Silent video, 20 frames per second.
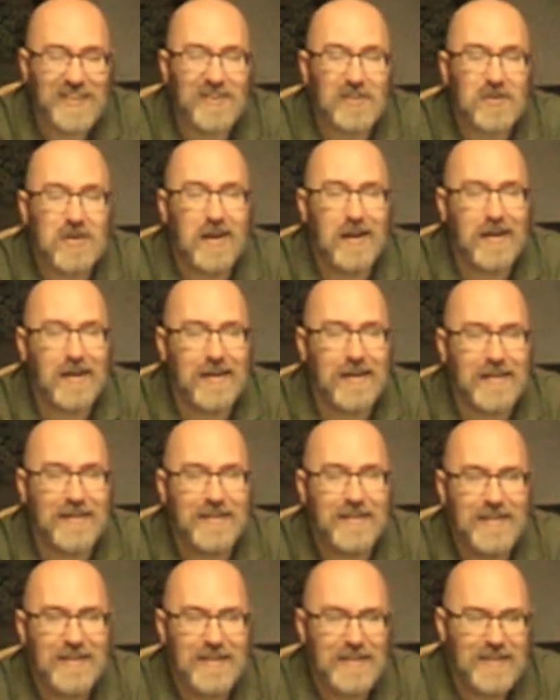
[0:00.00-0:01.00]

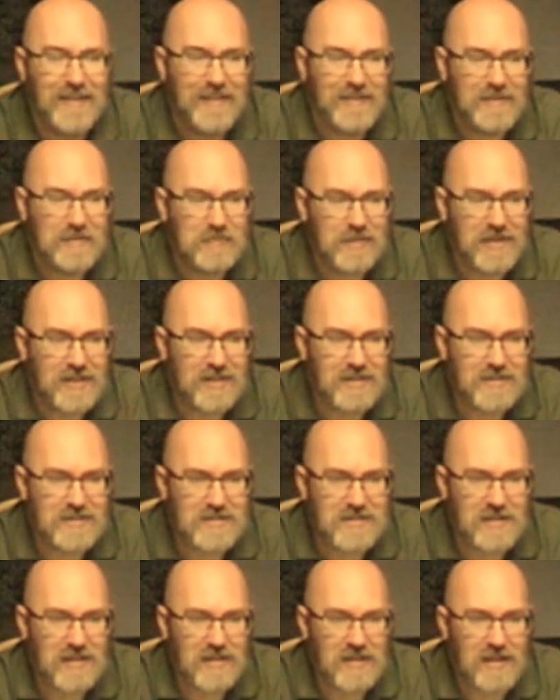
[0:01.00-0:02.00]
Okay,
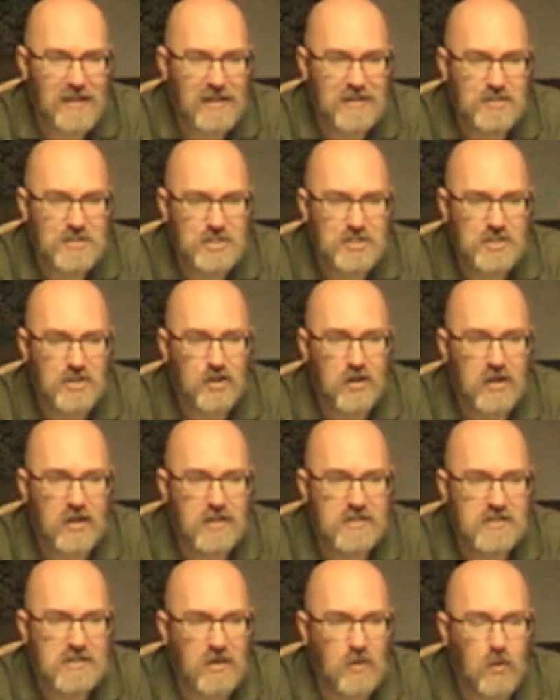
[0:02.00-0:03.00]
because that just
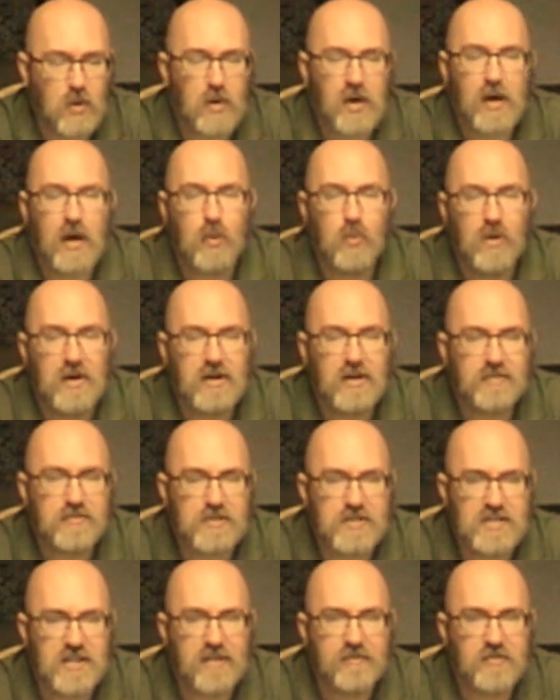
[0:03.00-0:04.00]
creates a
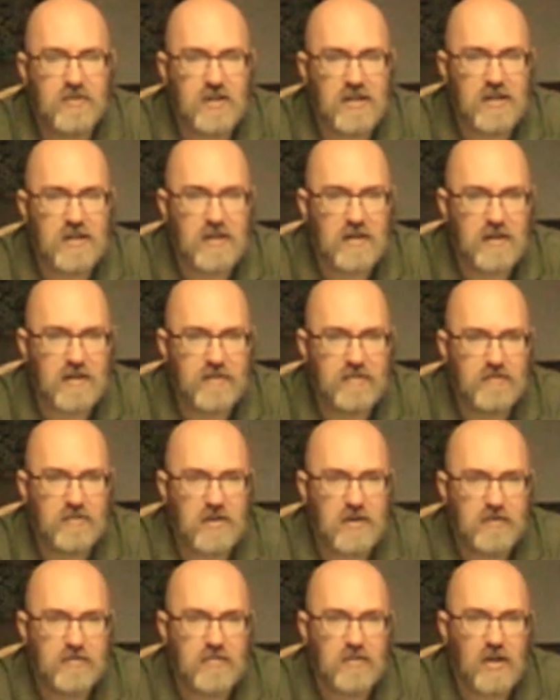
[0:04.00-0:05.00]
wonderful symphony
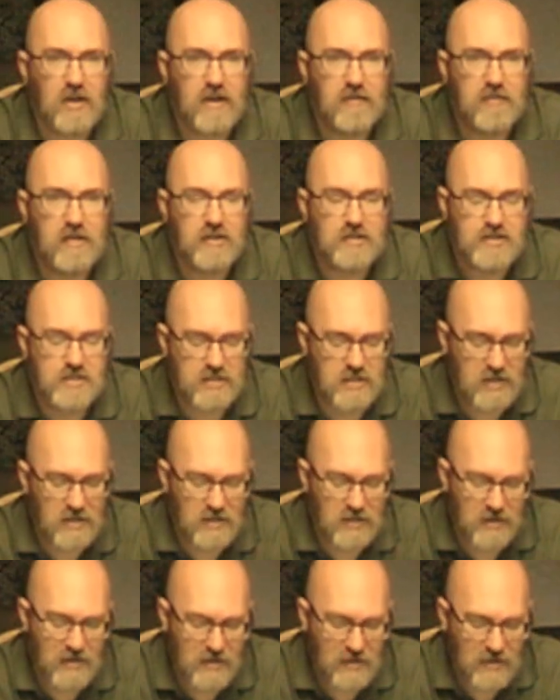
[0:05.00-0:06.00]
of flavors
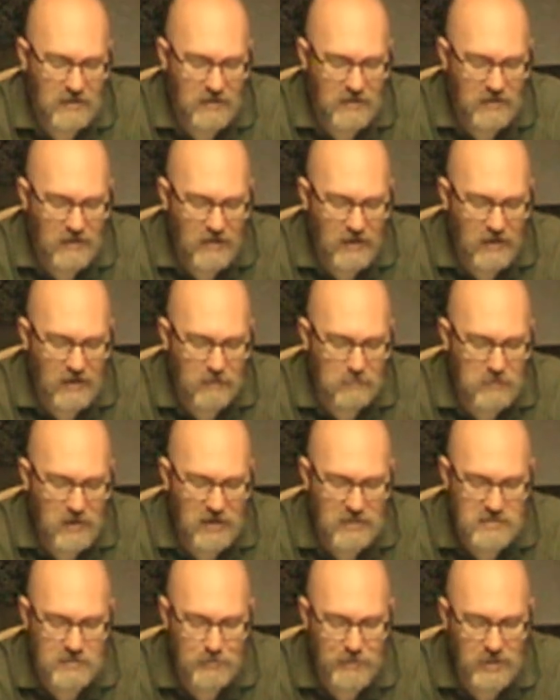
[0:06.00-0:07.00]
and
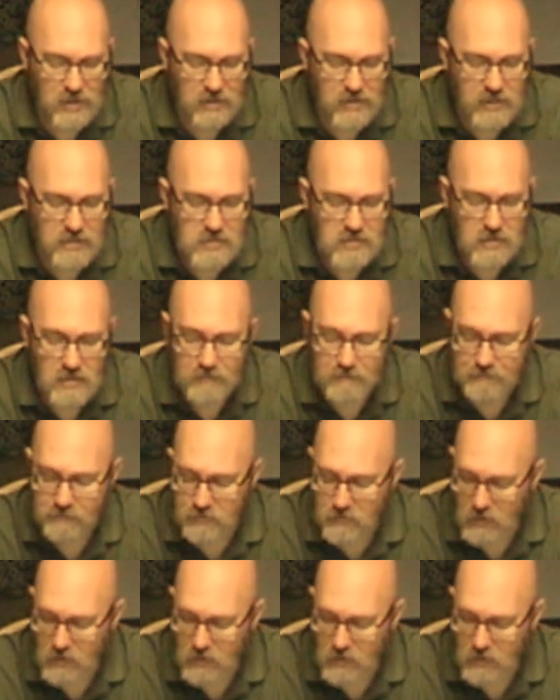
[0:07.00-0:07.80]
possibilities.